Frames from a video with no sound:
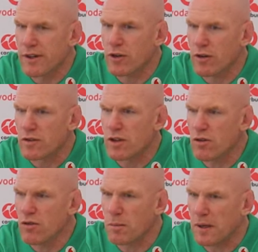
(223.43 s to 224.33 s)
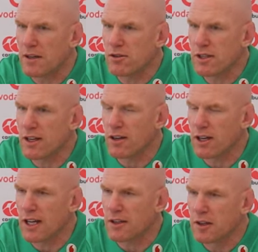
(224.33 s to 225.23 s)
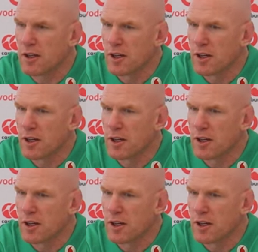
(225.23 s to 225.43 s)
You know, there's a lot of players there that,